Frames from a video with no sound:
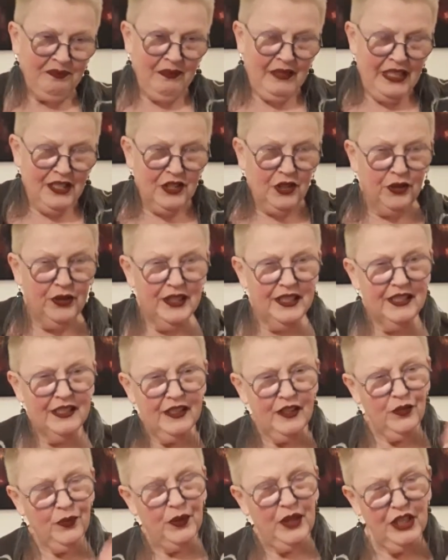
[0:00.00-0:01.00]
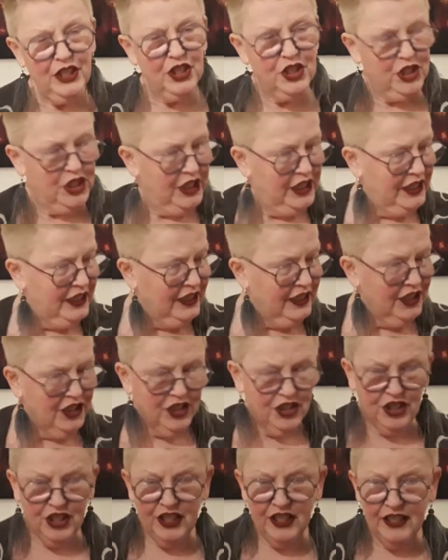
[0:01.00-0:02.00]
So this is where
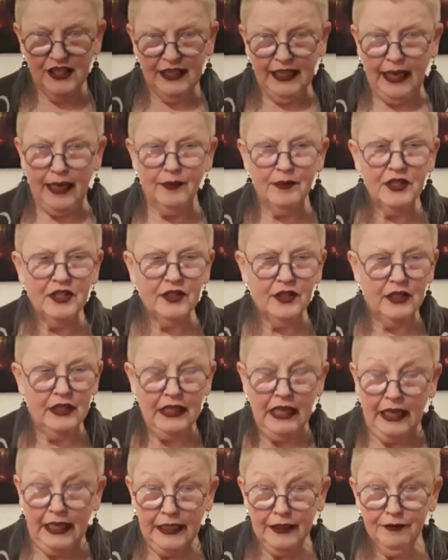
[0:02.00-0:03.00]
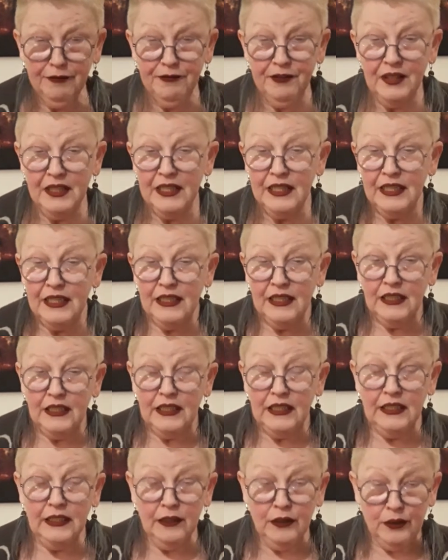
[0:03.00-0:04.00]
she comes to life
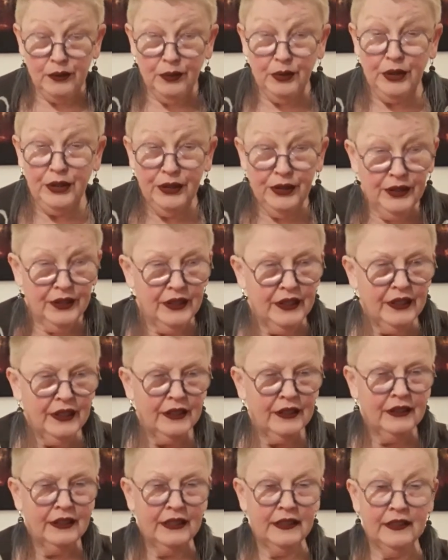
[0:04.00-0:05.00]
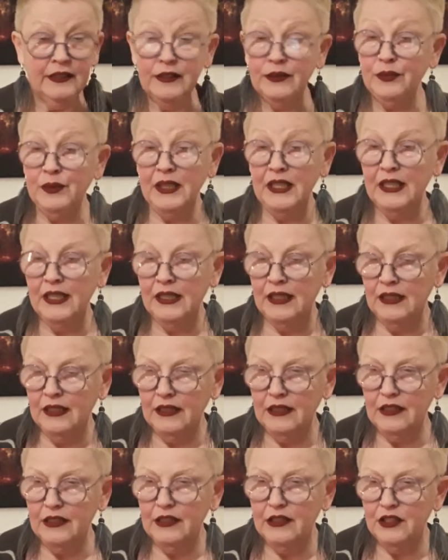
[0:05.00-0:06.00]
in her work. This is
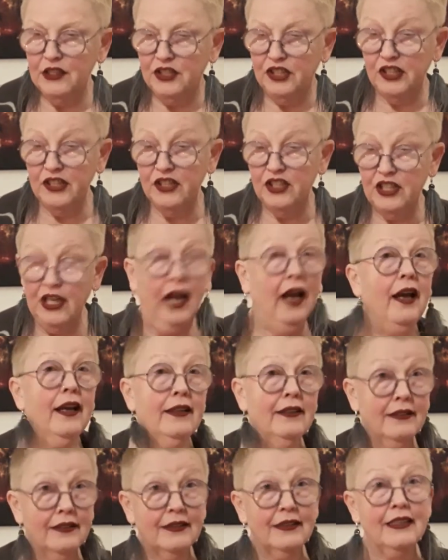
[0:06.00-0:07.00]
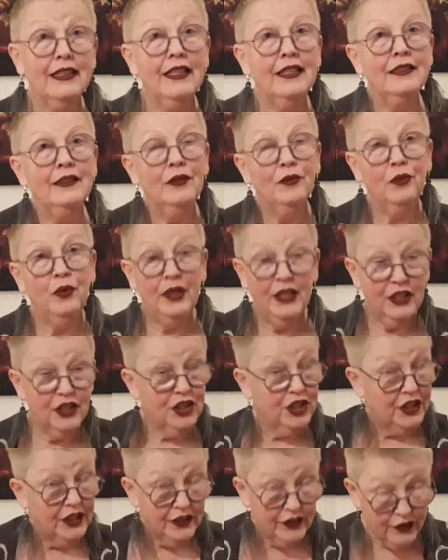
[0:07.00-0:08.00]
where she shines and where
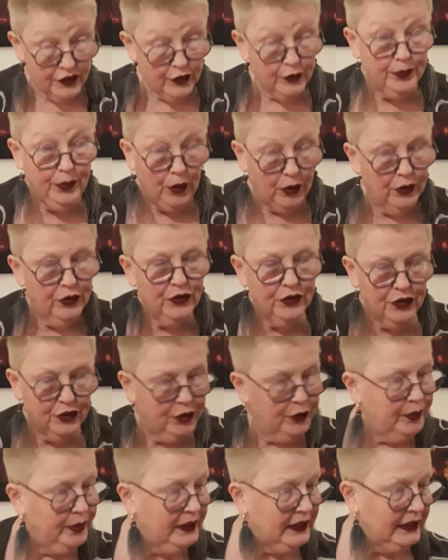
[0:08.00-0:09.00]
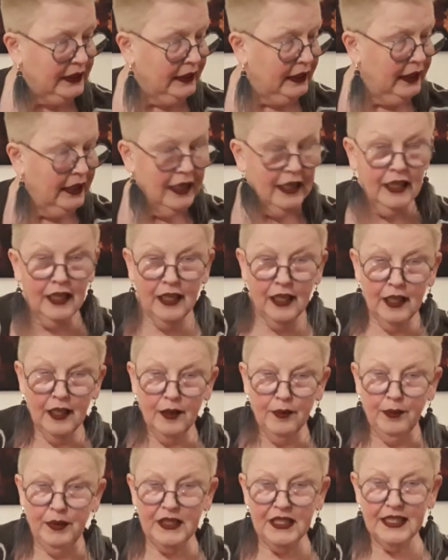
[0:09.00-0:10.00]
she's supposed to be.
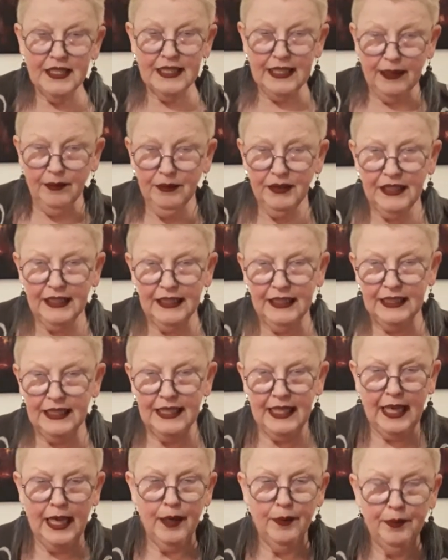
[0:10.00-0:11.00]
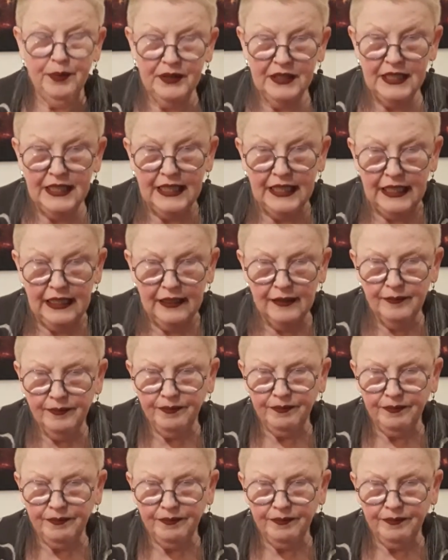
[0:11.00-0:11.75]
But something has happened here.